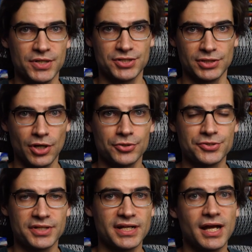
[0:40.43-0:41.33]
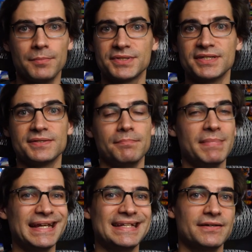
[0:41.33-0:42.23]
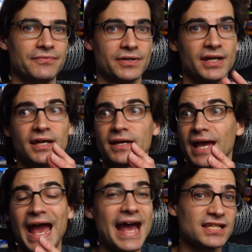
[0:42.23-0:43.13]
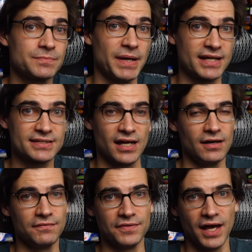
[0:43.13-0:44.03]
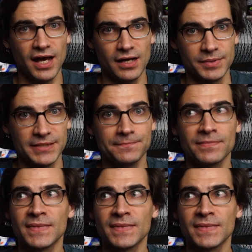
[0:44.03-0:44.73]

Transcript: much larger that encompasses many different aspects of the hobby.